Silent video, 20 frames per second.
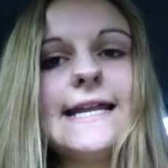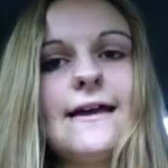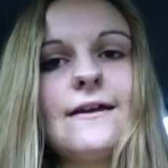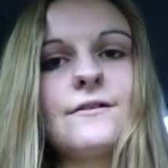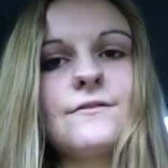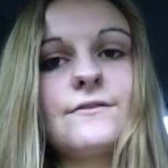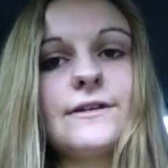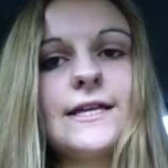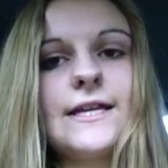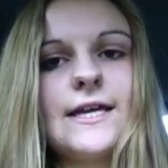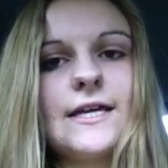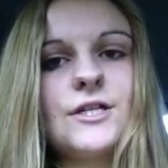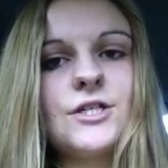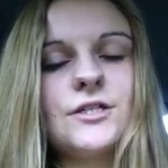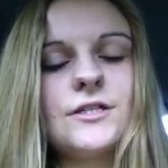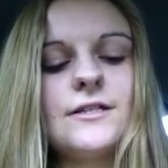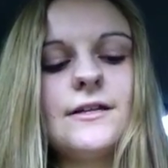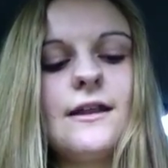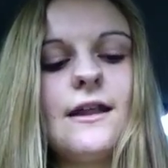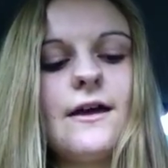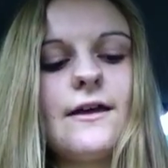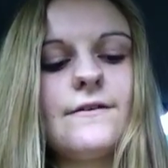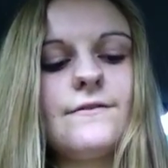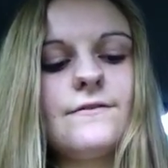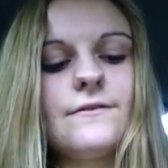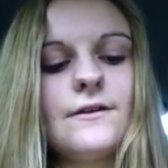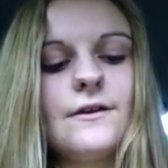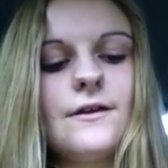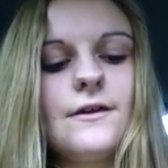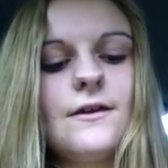lack of connection to
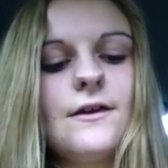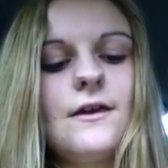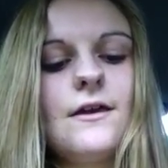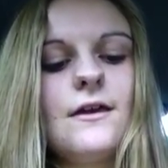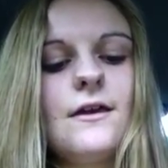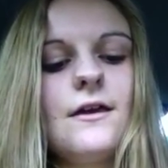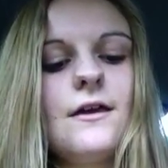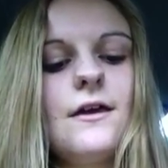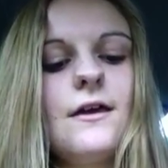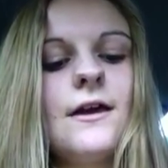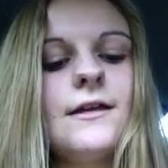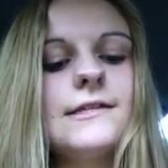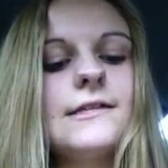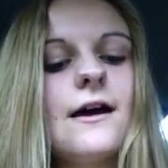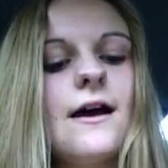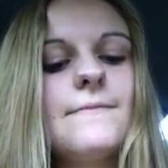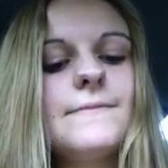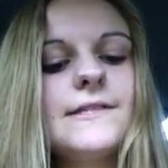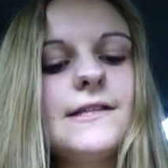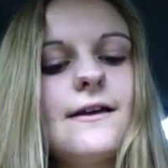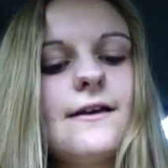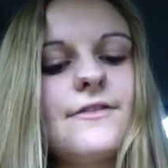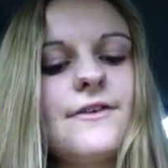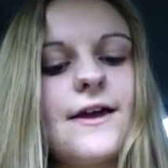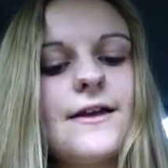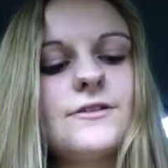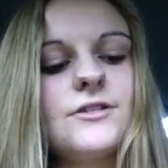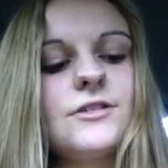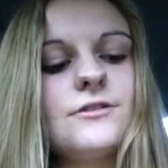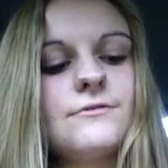life. At times like
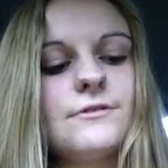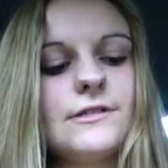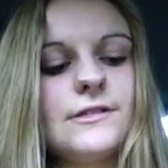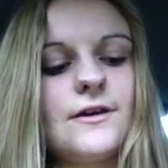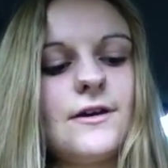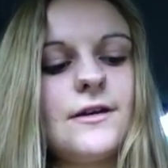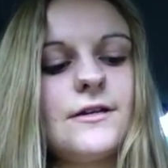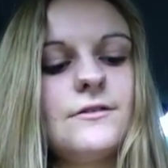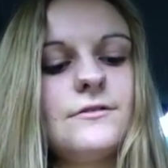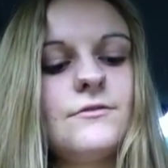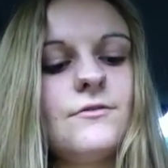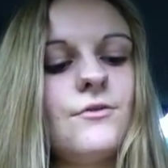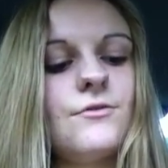that, suicide,